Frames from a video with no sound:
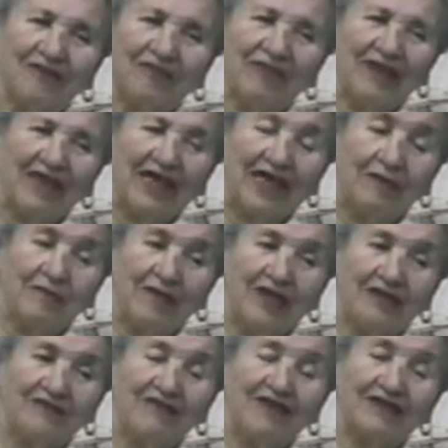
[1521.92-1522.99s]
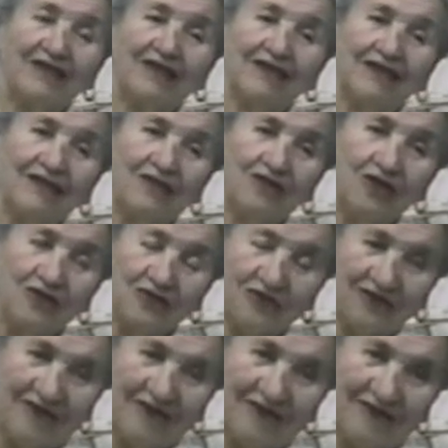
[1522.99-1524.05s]
Uh, I met Wanda
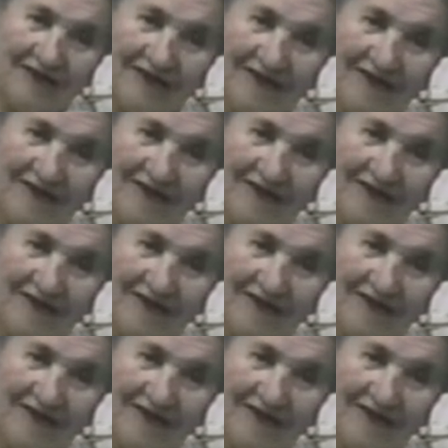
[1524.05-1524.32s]
Landowska.